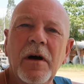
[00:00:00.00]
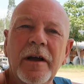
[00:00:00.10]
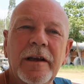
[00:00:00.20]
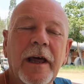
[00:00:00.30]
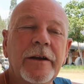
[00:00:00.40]

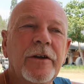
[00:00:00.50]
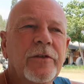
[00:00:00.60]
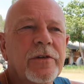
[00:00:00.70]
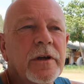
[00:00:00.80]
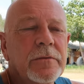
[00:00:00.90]
And
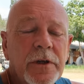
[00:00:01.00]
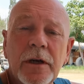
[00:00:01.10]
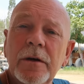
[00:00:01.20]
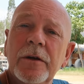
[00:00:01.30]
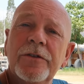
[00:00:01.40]
Lando's like,
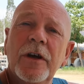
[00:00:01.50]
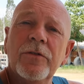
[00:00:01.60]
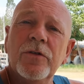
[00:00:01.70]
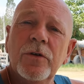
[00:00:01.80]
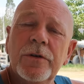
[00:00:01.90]
yeah, that
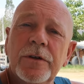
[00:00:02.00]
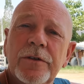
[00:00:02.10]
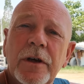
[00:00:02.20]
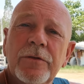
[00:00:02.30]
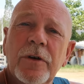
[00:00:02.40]
sounds good, it
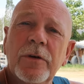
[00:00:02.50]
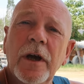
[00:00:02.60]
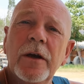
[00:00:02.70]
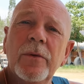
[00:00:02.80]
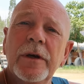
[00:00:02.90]
sounds
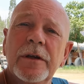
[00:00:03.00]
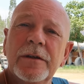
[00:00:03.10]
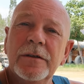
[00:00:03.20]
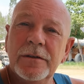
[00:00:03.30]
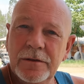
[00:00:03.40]
okay, we
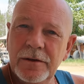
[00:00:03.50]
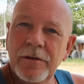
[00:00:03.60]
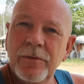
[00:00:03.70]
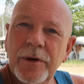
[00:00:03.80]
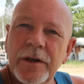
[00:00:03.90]
can,
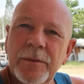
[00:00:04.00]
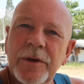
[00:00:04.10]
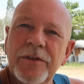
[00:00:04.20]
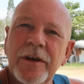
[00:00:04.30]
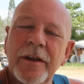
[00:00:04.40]
if we're going to
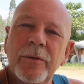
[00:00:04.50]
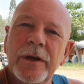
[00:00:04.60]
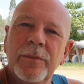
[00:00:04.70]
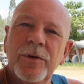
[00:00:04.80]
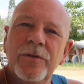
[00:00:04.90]
be together, we
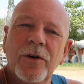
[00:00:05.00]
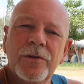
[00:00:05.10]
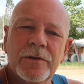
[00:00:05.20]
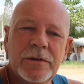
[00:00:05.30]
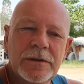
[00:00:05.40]
can move
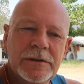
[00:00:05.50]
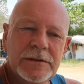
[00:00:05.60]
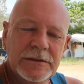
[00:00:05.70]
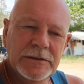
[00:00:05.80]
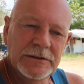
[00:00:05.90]
on.
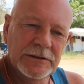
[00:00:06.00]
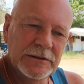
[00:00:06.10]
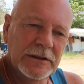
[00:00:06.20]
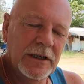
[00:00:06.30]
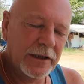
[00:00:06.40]

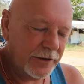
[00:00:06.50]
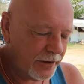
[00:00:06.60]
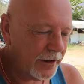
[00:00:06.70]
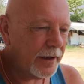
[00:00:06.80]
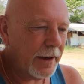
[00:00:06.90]
And he's
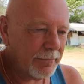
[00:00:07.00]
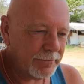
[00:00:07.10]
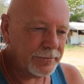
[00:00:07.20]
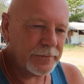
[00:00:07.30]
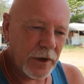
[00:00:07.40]
like, yeah,
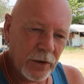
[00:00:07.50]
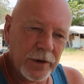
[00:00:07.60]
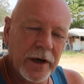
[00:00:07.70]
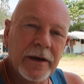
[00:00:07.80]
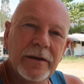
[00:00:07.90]

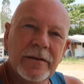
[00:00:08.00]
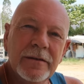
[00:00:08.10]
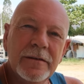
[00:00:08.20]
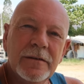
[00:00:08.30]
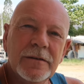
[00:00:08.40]
okay.
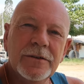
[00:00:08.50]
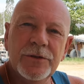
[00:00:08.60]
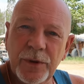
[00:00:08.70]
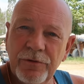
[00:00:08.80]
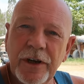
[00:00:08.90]

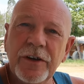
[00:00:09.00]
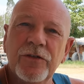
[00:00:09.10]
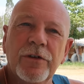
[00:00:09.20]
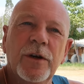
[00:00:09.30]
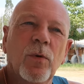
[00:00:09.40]
So he rings
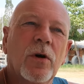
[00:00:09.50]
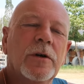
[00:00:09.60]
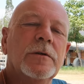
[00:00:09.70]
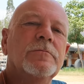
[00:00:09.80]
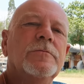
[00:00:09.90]
Greewalk,
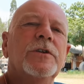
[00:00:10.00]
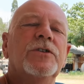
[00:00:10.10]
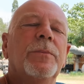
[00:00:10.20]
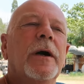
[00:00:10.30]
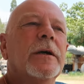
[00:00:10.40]
rings
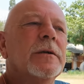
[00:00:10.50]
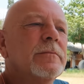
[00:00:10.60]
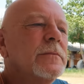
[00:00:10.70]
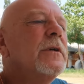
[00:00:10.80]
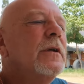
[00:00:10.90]
her back,
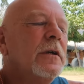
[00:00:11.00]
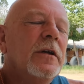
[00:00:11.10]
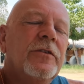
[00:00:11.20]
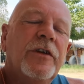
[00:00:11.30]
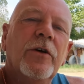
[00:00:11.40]

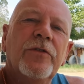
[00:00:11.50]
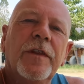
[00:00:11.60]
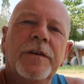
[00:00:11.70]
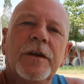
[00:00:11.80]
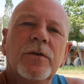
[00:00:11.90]
tells her
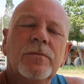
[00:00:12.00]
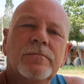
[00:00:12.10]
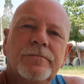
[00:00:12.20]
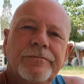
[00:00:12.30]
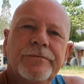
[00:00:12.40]
the deal,
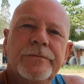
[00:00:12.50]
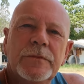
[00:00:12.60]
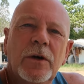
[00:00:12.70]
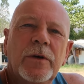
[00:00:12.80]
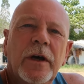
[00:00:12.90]

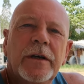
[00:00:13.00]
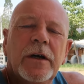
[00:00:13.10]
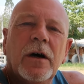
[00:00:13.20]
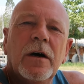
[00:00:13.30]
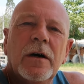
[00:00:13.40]
okay,
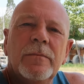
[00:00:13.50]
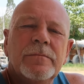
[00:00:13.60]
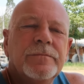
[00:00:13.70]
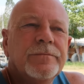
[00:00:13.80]
car,